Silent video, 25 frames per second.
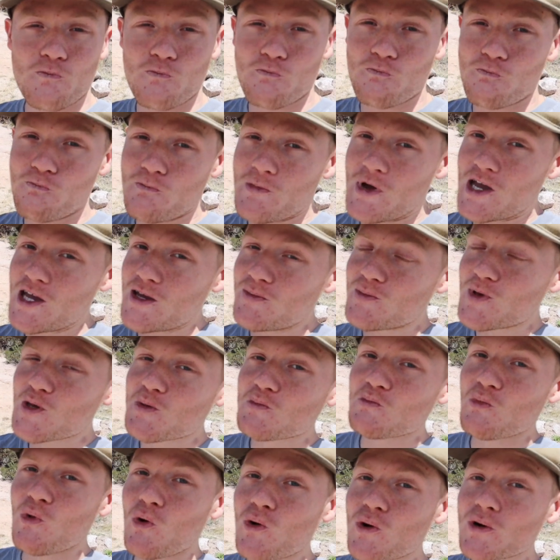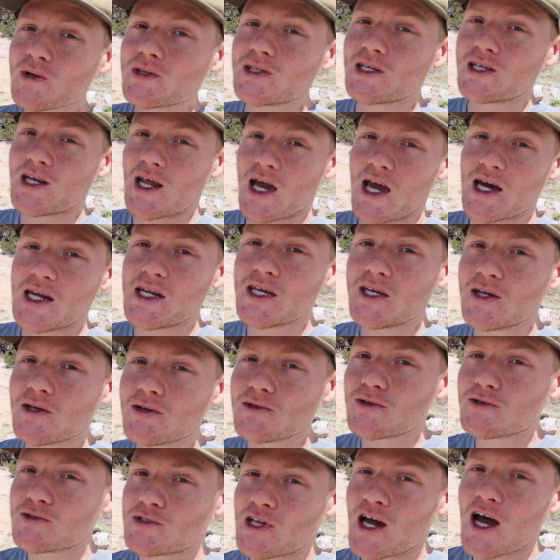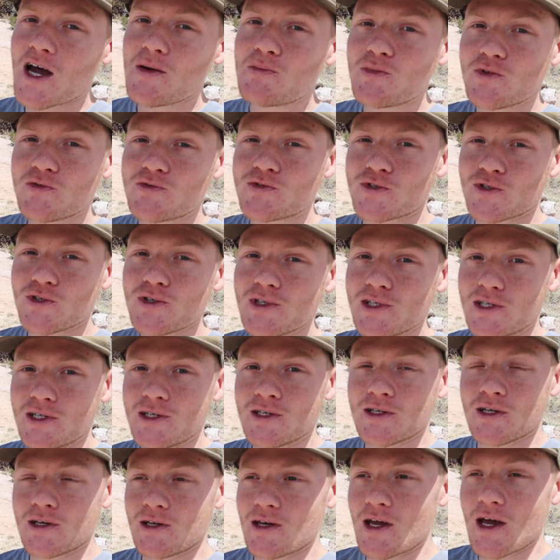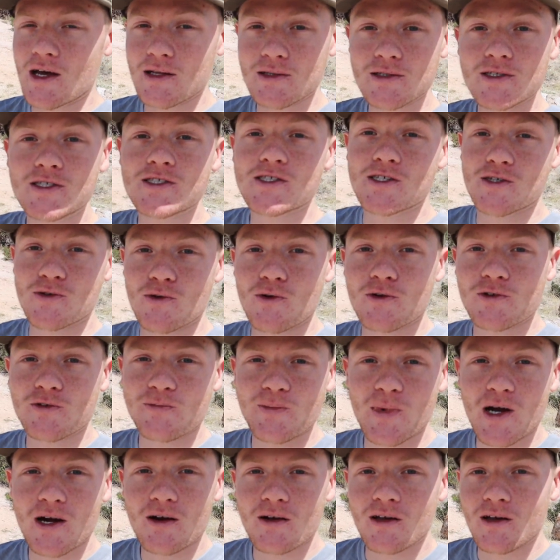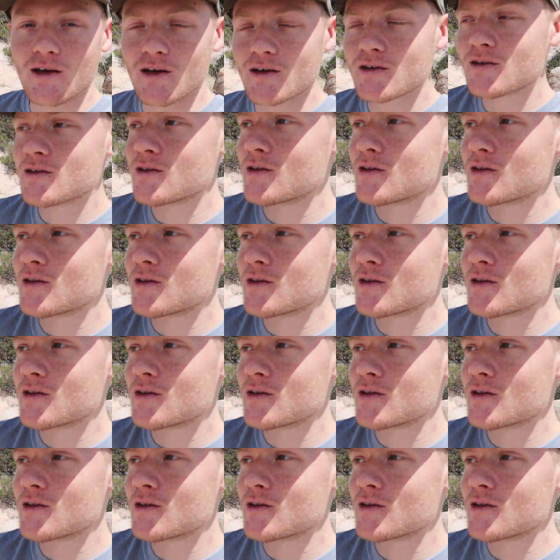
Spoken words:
maybe more than any other type of tree, at least in North America.